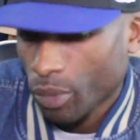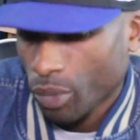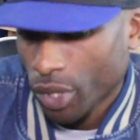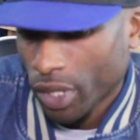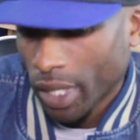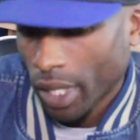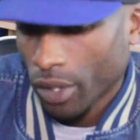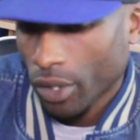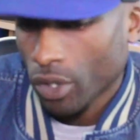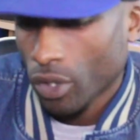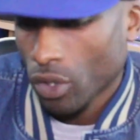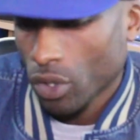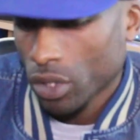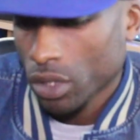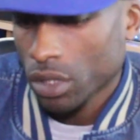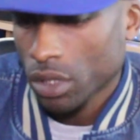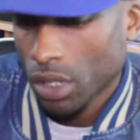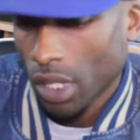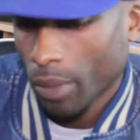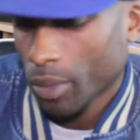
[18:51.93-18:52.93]
could bring that
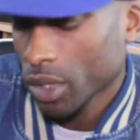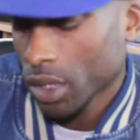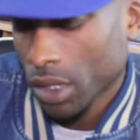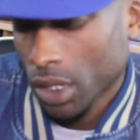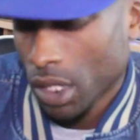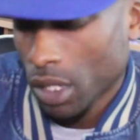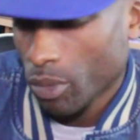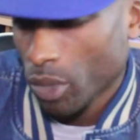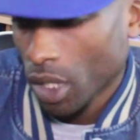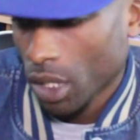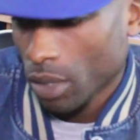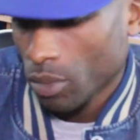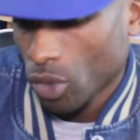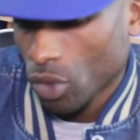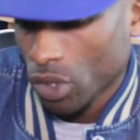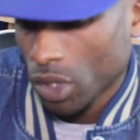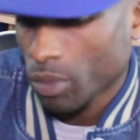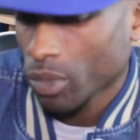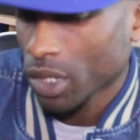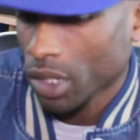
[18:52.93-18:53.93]
across, I'm gonna just keep making
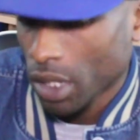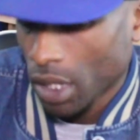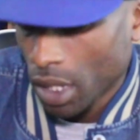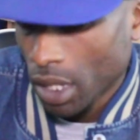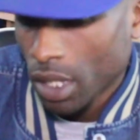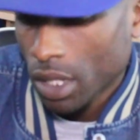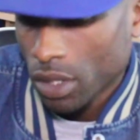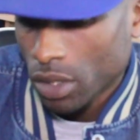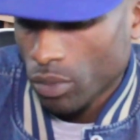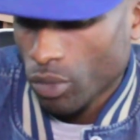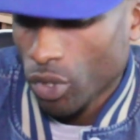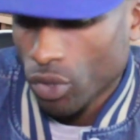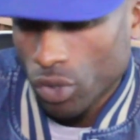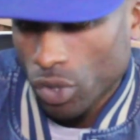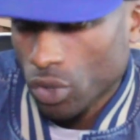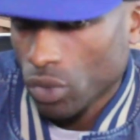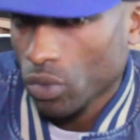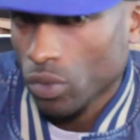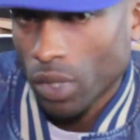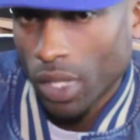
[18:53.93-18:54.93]
music. But real
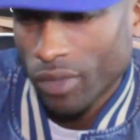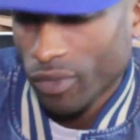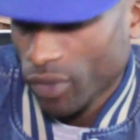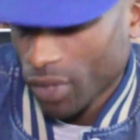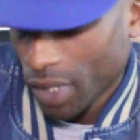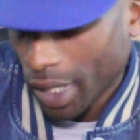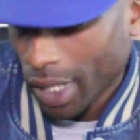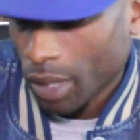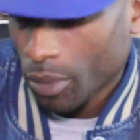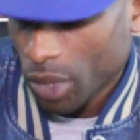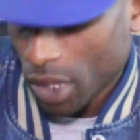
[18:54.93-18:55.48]
soon, I feel like